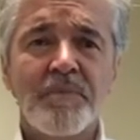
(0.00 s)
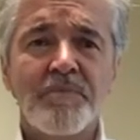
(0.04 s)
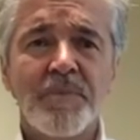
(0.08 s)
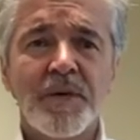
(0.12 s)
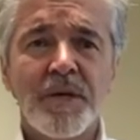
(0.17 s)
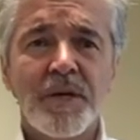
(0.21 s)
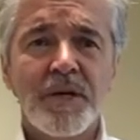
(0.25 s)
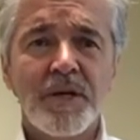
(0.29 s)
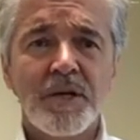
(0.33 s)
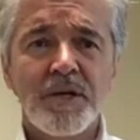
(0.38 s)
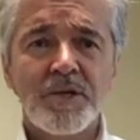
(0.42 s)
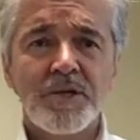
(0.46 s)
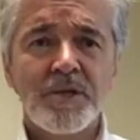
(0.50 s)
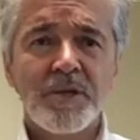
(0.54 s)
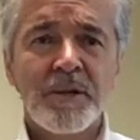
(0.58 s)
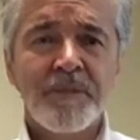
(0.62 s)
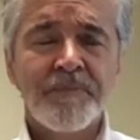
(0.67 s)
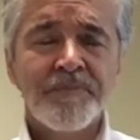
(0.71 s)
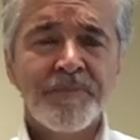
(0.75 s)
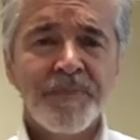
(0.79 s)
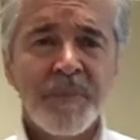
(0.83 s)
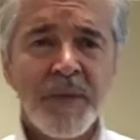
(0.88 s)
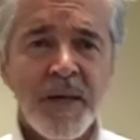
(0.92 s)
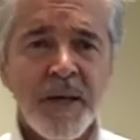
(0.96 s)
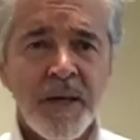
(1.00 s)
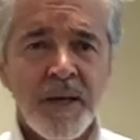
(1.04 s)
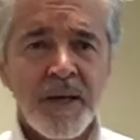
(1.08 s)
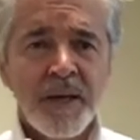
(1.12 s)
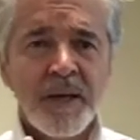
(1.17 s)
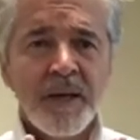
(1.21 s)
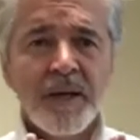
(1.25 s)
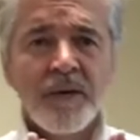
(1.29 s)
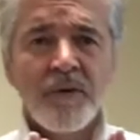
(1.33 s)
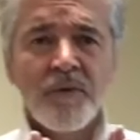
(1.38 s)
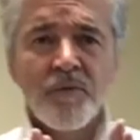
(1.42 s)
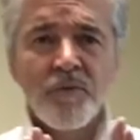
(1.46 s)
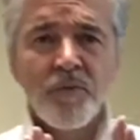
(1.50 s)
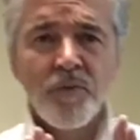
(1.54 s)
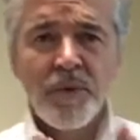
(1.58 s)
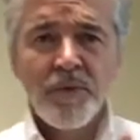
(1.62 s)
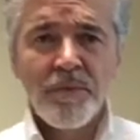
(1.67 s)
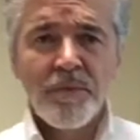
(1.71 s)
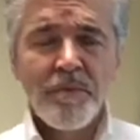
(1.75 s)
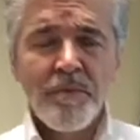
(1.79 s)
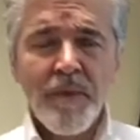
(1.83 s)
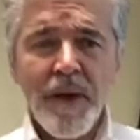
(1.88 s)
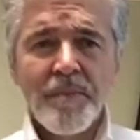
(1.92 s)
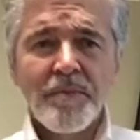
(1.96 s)
Because we
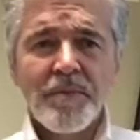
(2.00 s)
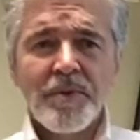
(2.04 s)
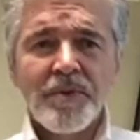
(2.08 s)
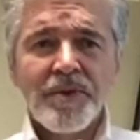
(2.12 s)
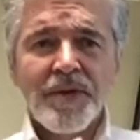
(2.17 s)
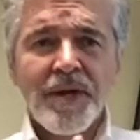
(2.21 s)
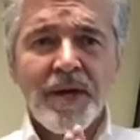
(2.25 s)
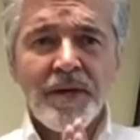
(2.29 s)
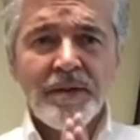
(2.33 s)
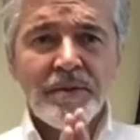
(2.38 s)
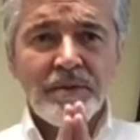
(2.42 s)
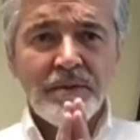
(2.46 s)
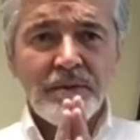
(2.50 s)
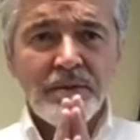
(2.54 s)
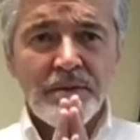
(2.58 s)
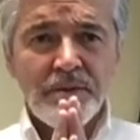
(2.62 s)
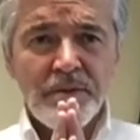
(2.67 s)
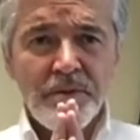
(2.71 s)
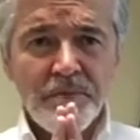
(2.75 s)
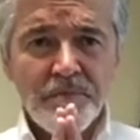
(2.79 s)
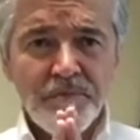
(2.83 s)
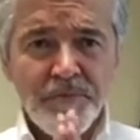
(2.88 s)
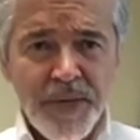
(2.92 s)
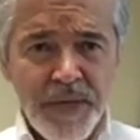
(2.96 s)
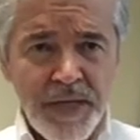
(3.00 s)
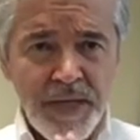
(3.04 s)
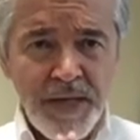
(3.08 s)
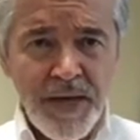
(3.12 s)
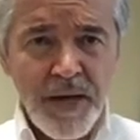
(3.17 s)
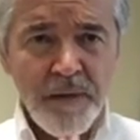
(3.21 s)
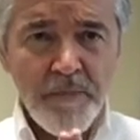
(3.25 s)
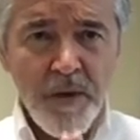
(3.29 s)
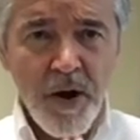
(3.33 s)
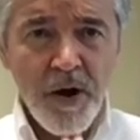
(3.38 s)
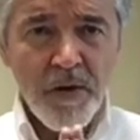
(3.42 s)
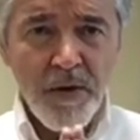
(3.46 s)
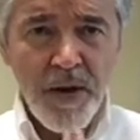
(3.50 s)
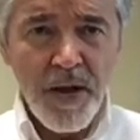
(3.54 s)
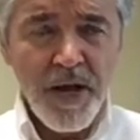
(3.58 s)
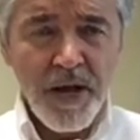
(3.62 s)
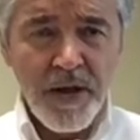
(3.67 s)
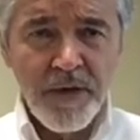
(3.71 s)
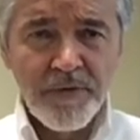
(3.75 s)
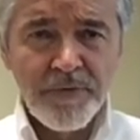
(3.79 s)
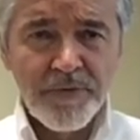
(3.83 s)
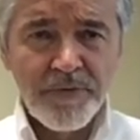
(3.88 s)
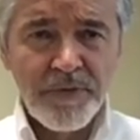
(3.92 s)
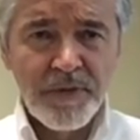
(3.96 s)
remember that the PMRF
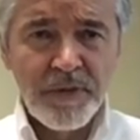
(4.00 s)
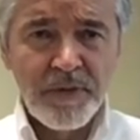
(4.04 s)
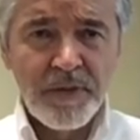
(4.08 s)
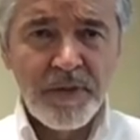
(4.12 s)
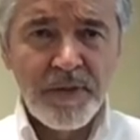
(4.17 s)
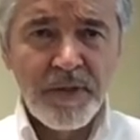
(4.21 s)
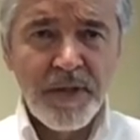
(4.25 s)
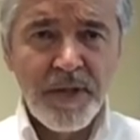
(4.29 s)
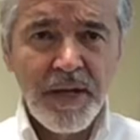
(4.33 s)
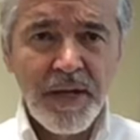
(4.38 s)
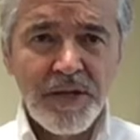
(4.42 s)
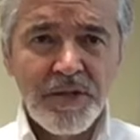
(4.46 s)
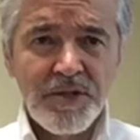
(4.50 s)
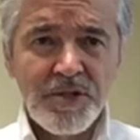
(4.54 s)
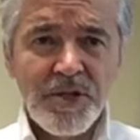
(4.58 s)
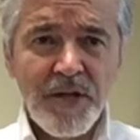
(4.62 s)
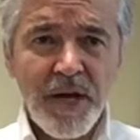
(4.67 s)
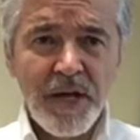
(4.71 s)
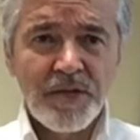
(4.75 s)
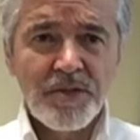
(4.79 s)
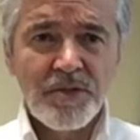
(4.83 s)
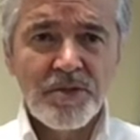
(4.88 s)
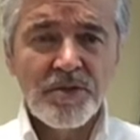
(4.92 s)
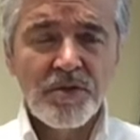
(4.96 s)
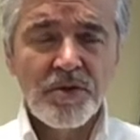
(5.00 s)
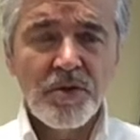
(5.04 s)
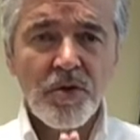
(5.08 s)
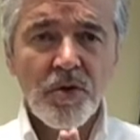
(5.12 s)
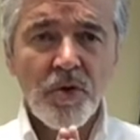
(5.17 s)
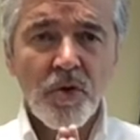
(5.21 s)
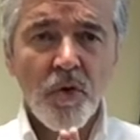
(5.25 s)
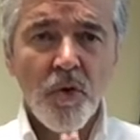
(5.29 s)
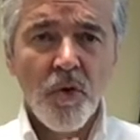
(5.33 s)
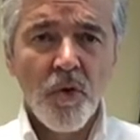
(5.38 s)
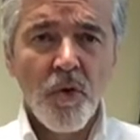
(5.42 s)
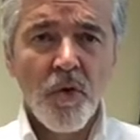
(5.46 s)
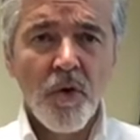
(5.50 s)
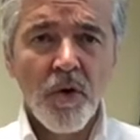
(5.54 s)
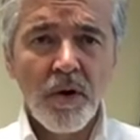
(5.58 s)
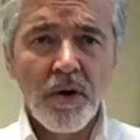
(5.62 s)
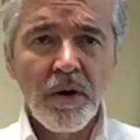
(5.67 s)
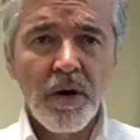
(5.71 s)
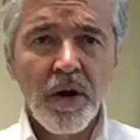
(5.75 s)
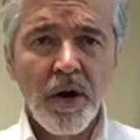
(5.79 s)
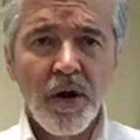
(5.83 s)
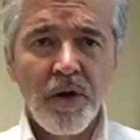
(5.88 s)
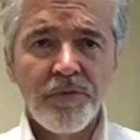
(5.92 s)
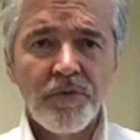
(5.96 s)
excites the core
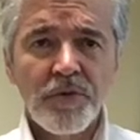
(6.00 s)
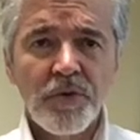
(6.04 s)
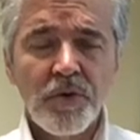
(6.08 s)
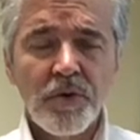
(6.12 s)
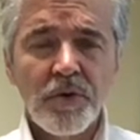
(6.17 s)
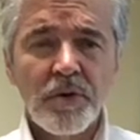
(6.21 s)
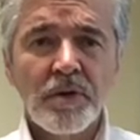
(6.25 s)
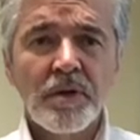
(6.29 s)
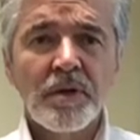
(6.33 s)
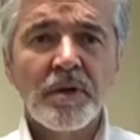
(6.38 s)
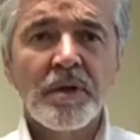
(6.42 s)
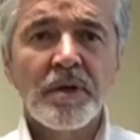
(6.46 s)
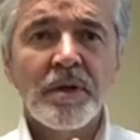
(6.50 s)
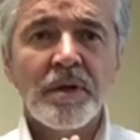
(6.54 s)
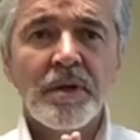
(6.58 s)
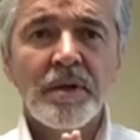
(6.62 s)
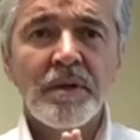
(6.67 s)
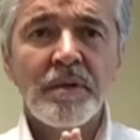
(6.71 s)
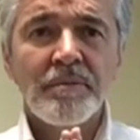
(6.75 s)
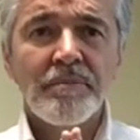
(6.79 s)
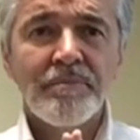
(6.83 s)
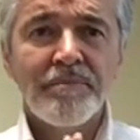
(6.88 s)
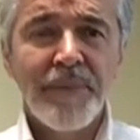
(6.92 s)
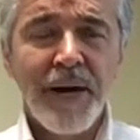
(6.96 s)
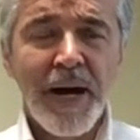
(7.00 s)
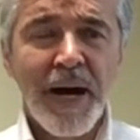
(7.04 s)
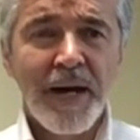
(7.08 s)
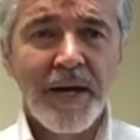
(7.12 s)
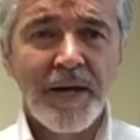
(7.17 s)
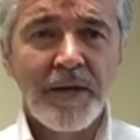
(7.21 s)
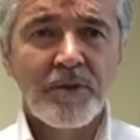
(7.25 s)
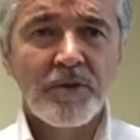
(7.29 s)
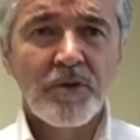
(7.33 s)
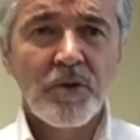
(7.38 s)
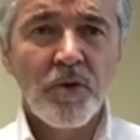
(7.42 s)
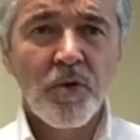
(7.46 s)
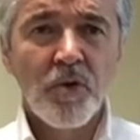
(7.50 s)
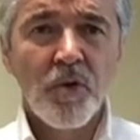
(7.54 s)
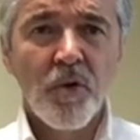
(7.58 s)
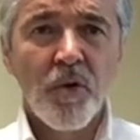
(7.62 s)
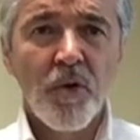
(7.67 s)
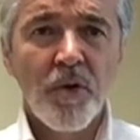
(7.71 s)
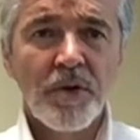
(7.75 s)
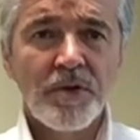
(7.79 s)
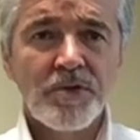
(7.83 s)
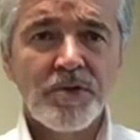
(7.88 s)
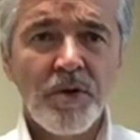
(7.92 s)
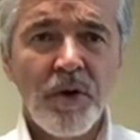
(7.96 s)
of your body, and the
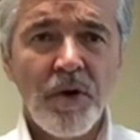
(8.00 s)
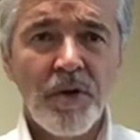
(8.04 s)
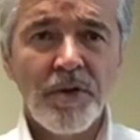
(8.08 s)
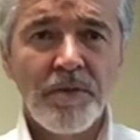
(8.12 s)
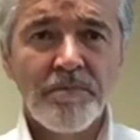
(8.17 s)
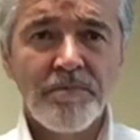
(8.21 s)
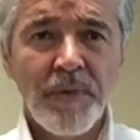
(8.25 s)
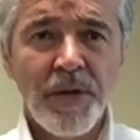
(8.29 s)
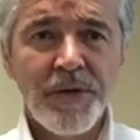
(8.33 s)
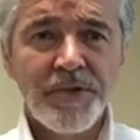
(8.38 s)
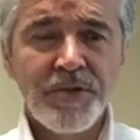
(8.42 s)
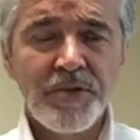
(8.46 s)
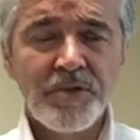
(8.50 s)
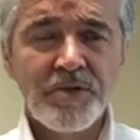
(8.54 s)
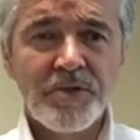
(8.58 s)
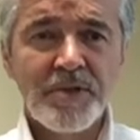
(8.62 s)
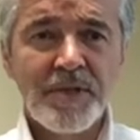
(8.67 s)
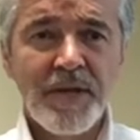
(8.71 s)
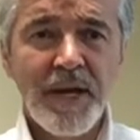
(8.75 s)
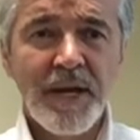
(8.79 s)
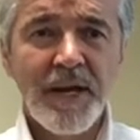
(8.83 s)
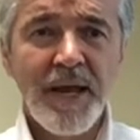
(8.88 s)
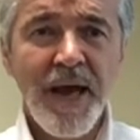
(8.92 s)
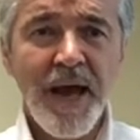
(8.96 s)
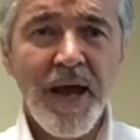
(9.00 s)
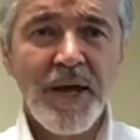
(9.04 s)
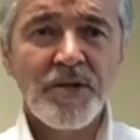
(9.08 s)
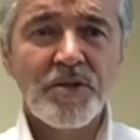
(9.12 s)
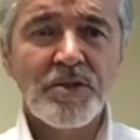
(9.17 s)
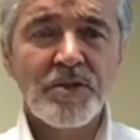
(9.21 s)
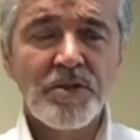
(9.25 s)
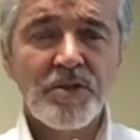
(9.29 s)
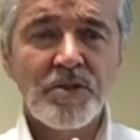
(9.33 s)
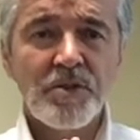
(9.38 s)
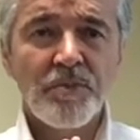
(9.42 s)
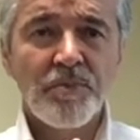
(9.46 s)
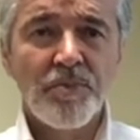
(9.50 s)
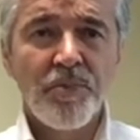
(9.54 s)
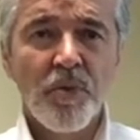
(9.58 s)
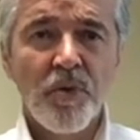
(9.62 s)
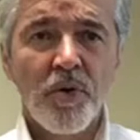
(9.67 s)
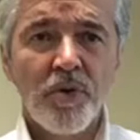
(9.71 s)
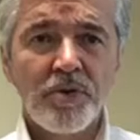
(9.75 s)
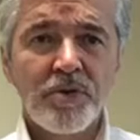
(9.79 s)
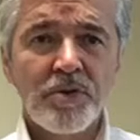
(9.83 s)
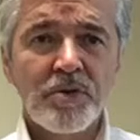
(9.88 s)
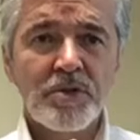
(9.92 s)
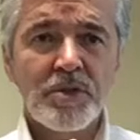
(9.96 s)
core is all the muscles that actually
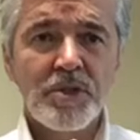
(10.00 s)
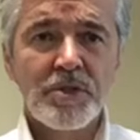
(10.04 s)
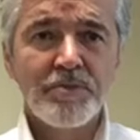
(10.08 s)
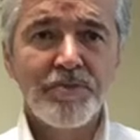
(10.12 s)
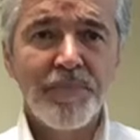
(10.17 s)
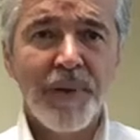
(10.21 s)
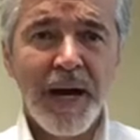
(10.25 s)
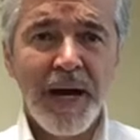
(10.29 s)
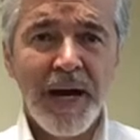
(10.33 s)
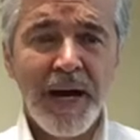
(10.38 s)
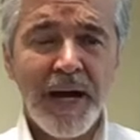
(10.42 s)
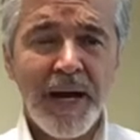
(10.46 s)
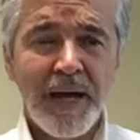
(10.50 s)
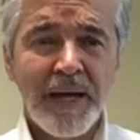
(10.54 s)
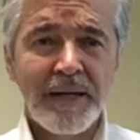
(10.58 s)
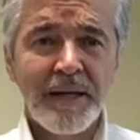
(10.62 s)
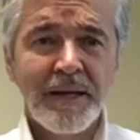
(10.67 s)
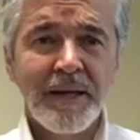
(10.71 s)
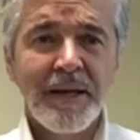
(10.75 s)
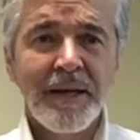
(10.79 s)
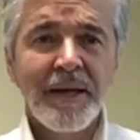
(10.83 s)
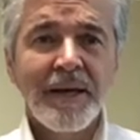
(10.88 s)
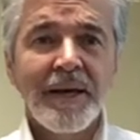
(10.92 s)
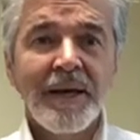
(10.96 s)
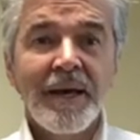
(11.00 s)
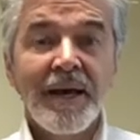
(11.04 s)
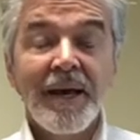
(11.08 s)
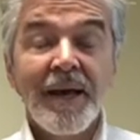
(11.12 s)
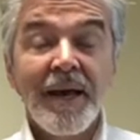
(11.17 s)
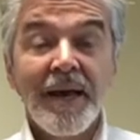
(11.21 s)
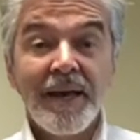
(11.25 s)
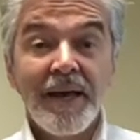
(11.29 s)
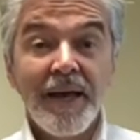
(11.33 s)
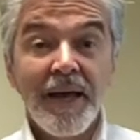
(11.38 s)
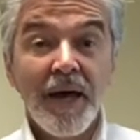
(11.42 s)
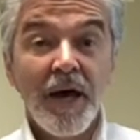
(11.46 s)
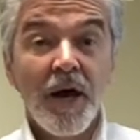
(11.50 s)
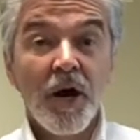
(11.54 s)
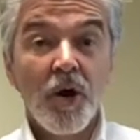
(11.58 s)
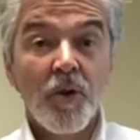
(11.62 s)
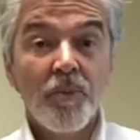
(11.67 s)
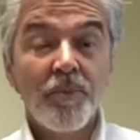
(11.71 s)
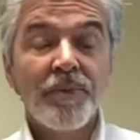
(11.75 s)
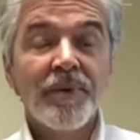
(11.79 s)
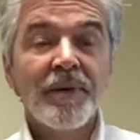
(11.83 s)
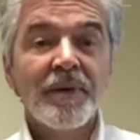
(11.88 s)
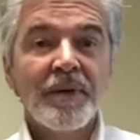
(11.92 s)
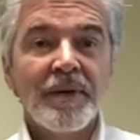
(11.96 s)
support your spine and help